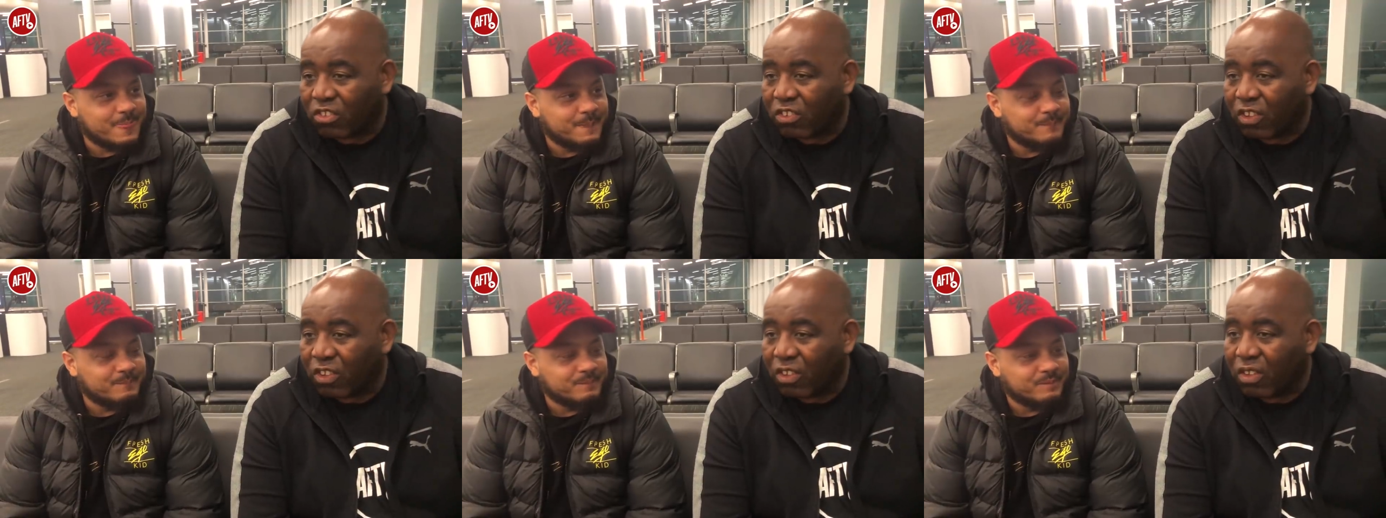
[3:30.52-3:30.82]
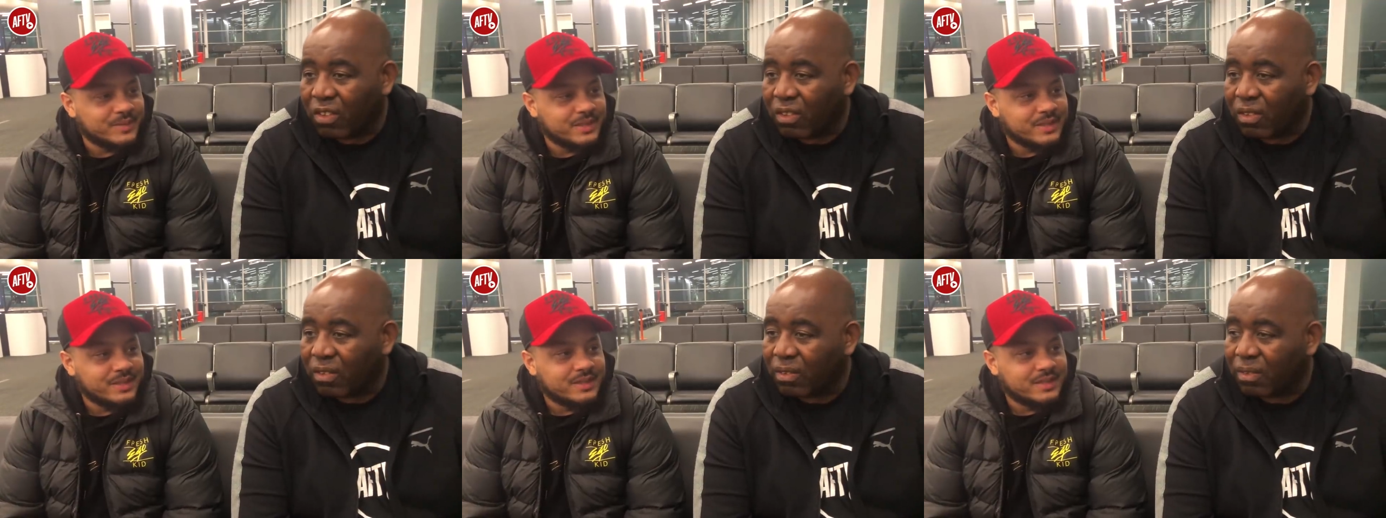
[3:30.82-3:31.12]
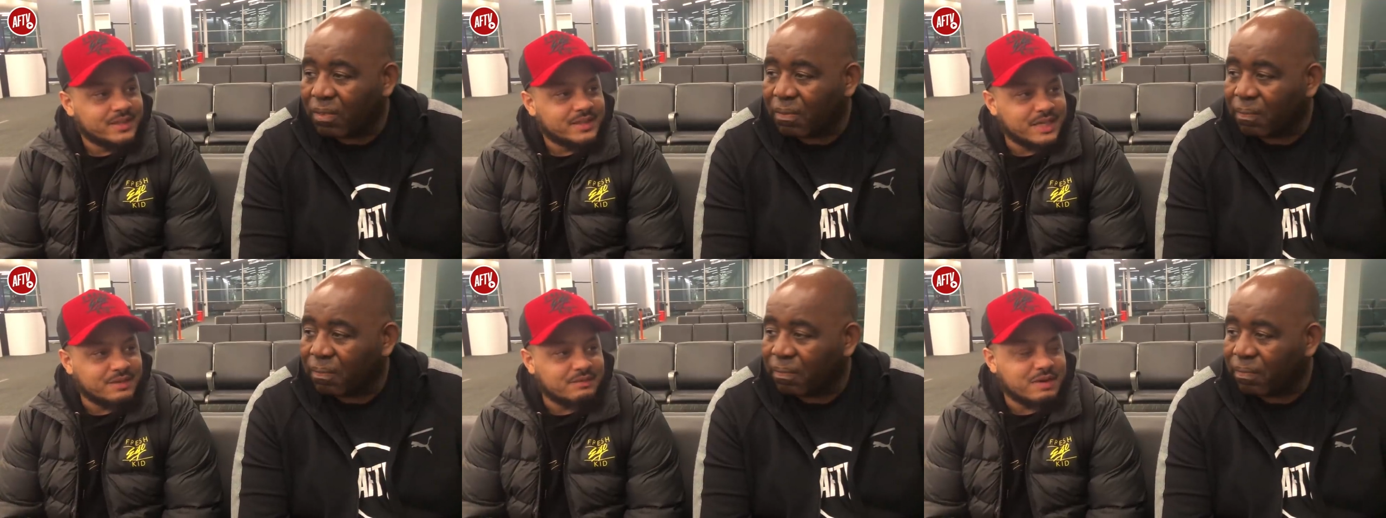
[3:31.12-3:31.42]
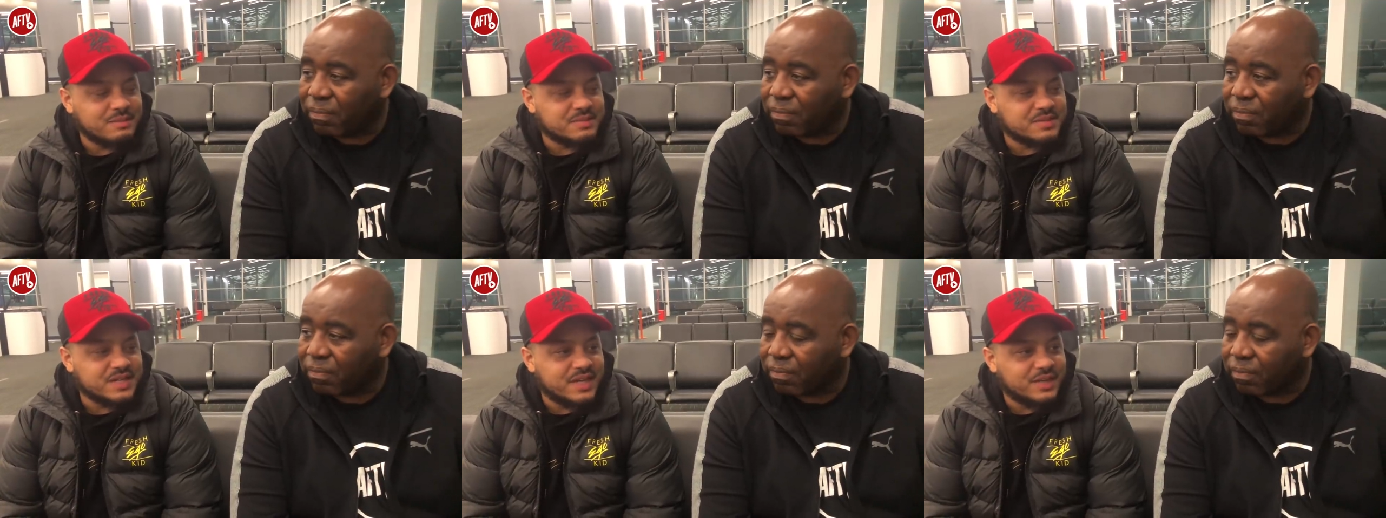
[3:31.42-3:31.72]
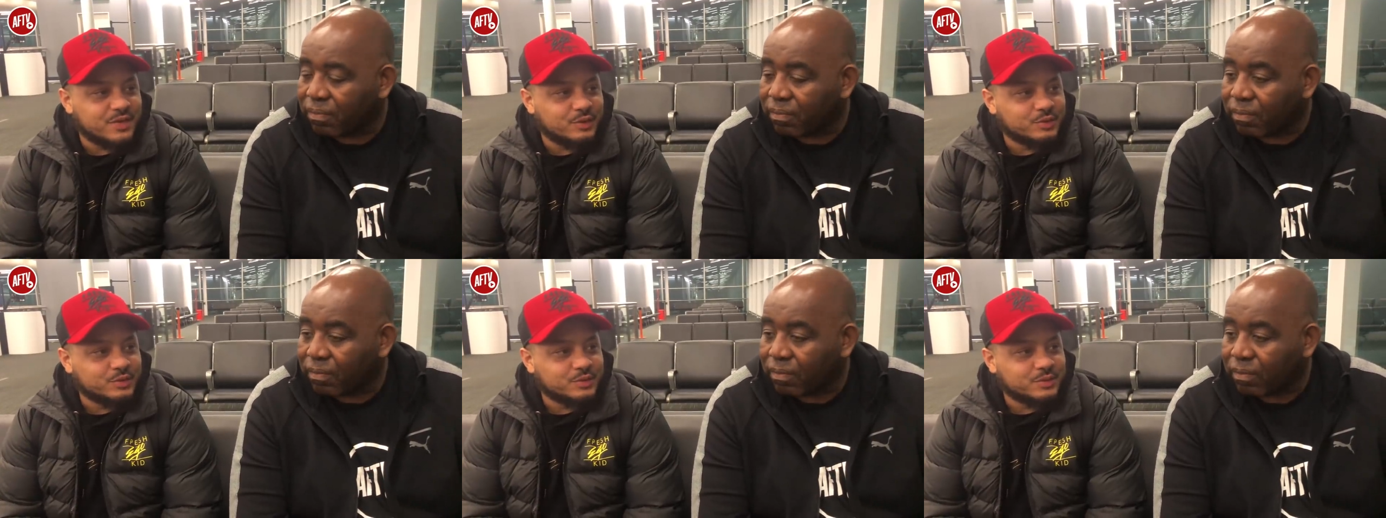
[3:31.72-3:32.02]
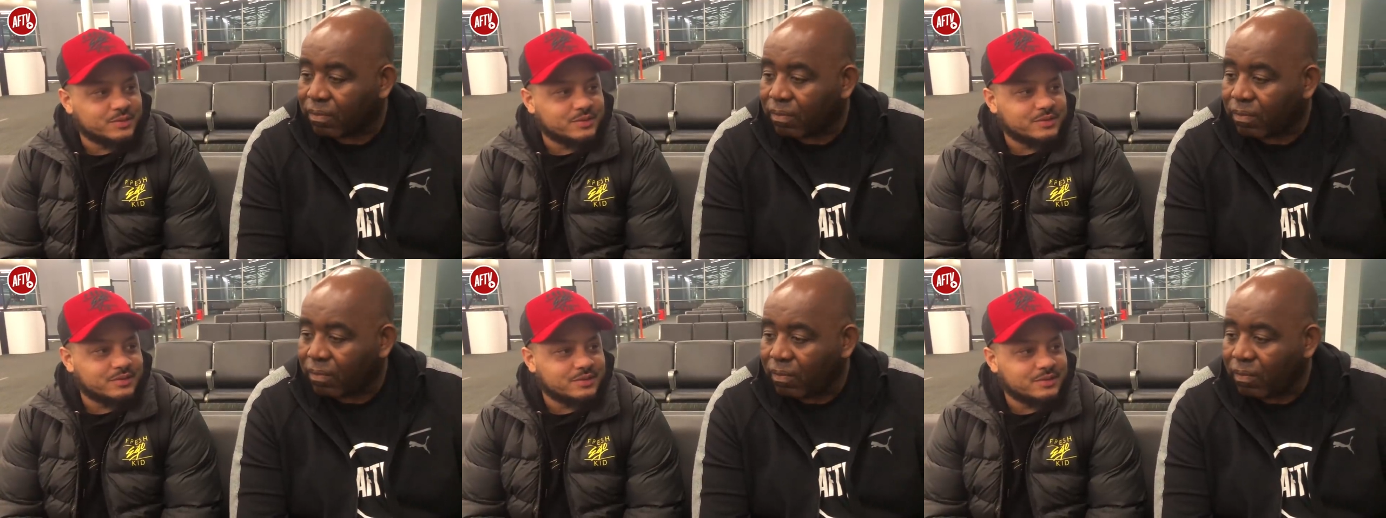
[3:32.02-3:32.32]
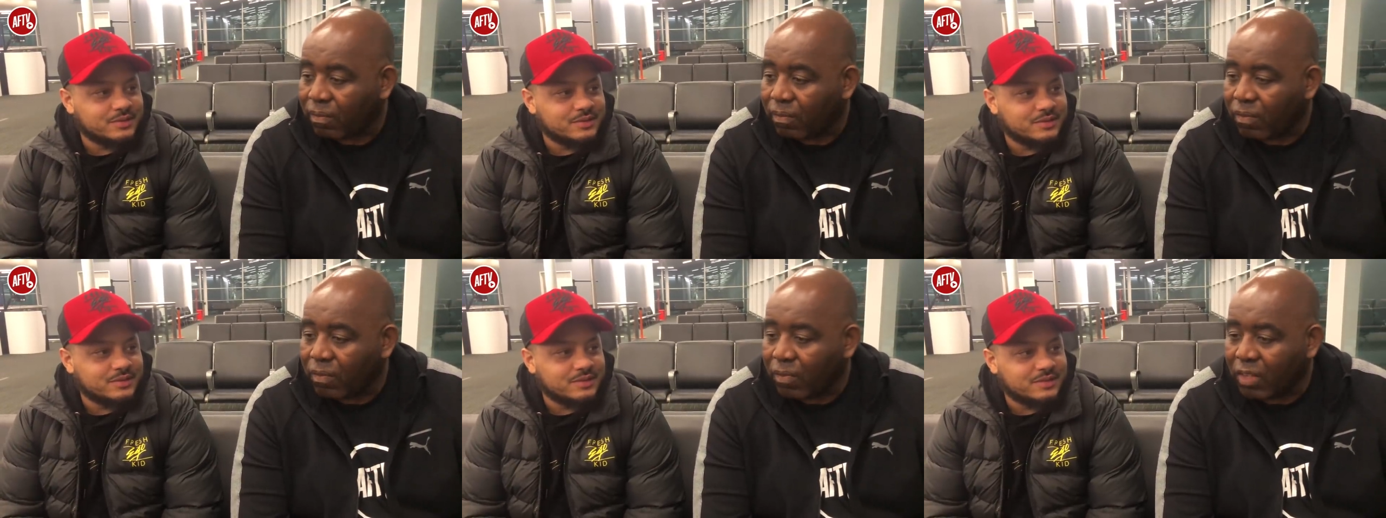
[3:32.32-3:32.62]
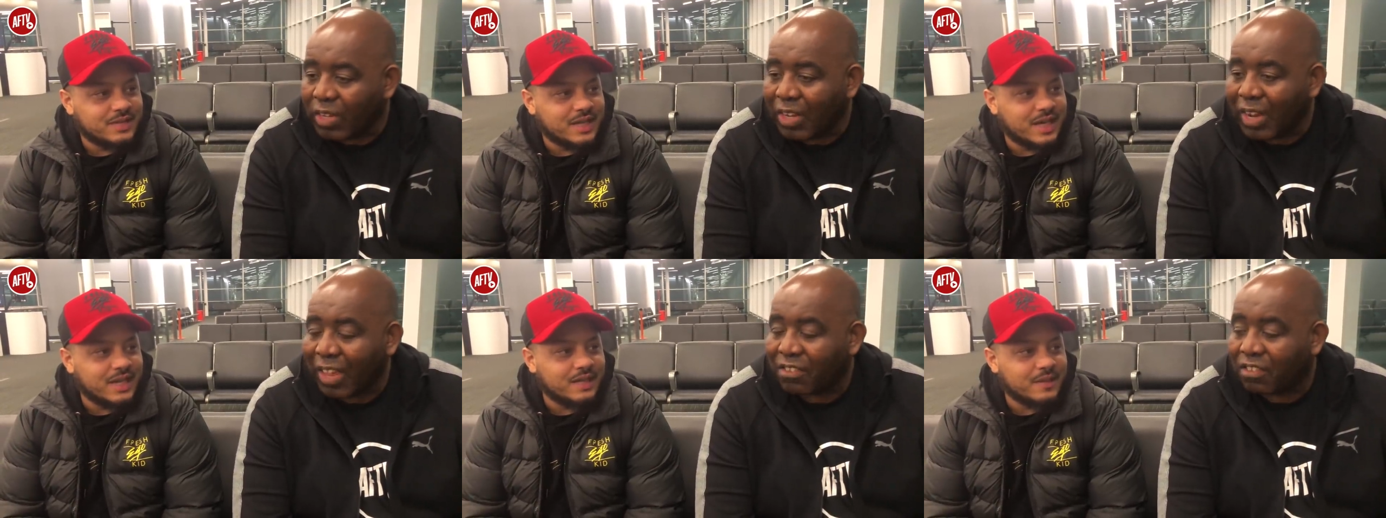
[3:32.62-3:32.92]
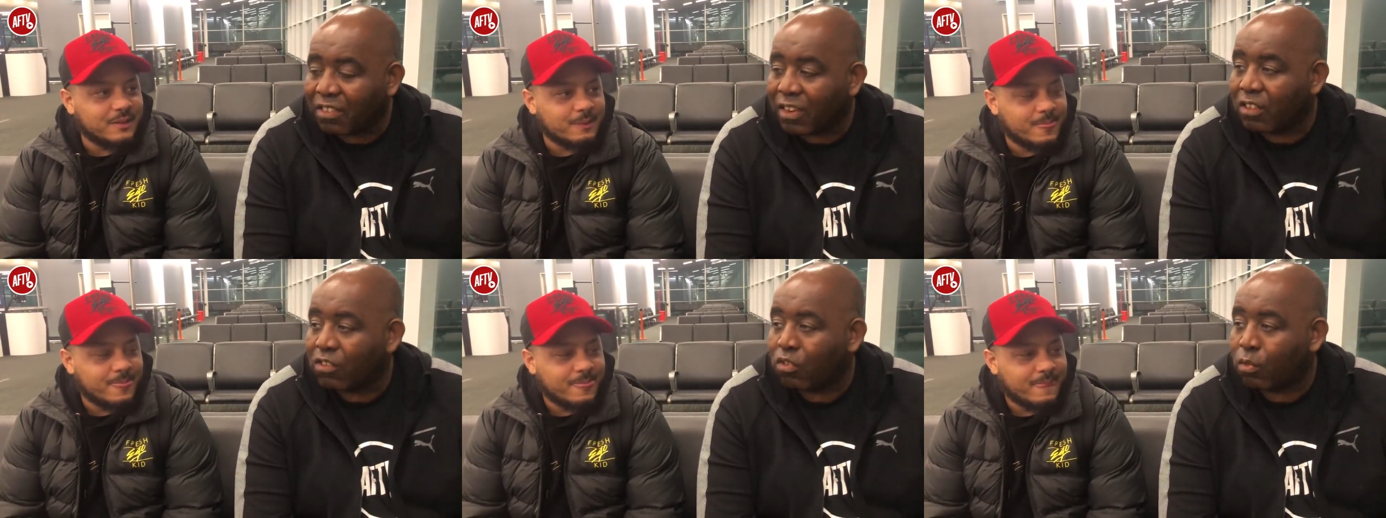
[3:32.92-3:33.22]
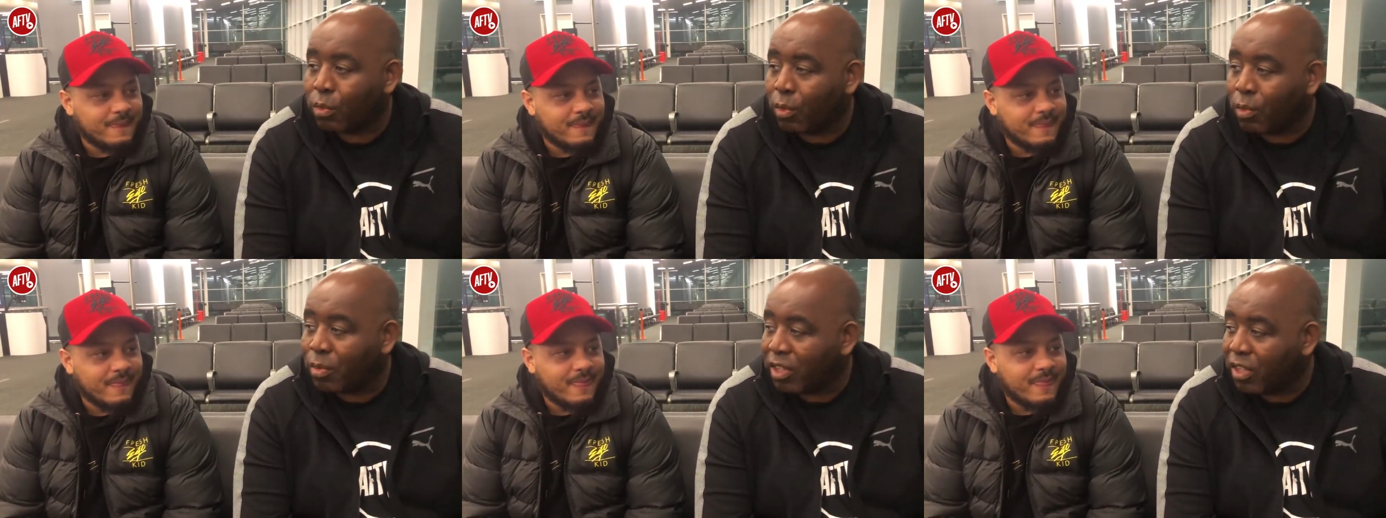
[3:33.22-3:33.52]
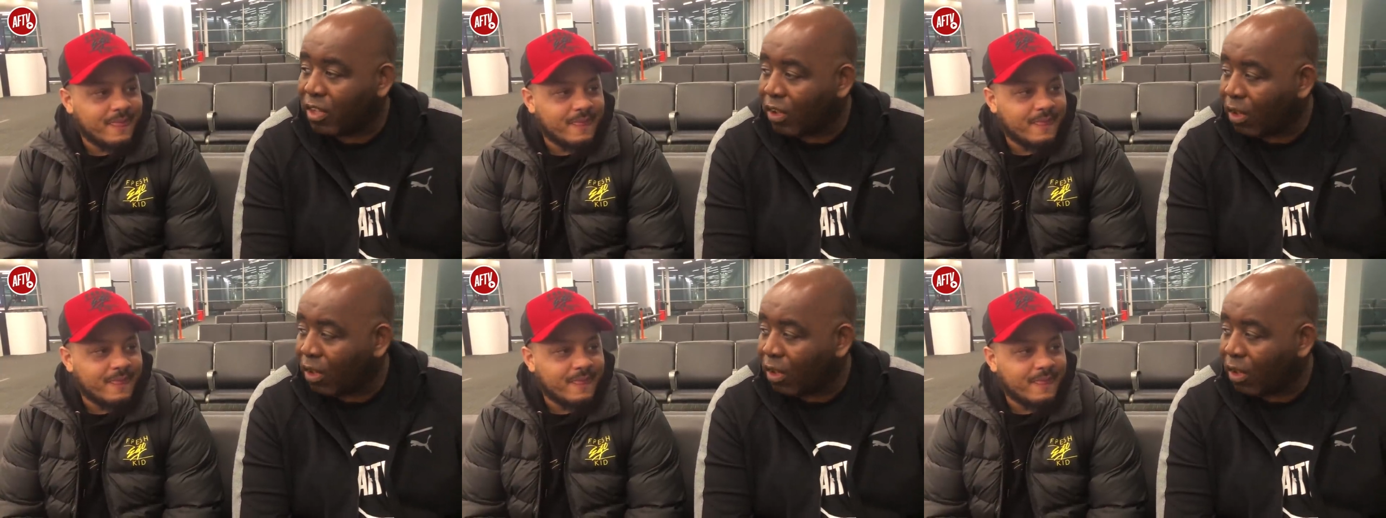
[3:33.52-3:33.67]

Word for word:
Speaker 1: start. Yeah, Ramsey and Ozil. Kolasinac will probably